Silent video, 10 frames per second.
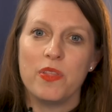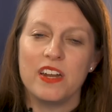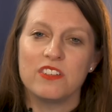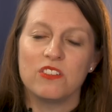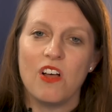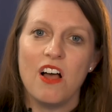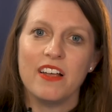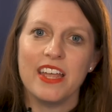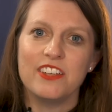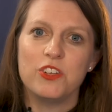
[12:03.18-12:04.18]
that as
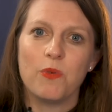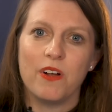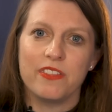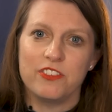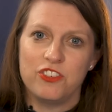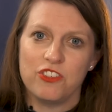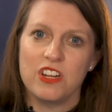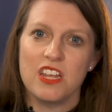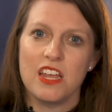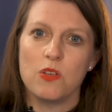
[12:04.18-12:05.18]
long as you are on this
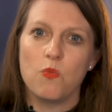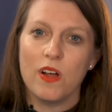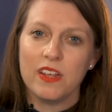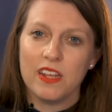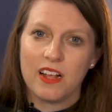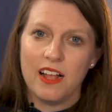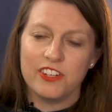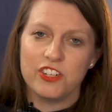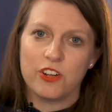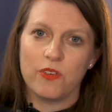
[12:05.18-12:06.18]
journey and you want to get a
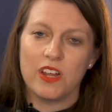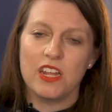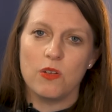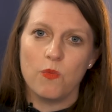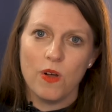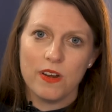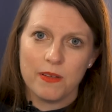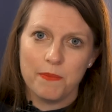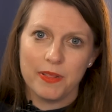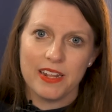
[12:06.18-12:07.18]
college degree and you want to
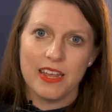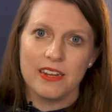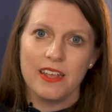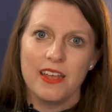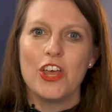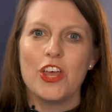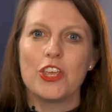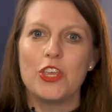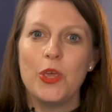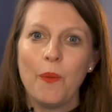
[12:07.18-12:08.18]
complete it,
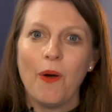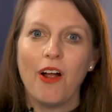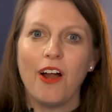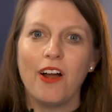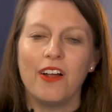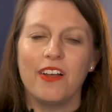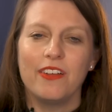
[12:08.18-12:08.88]
you are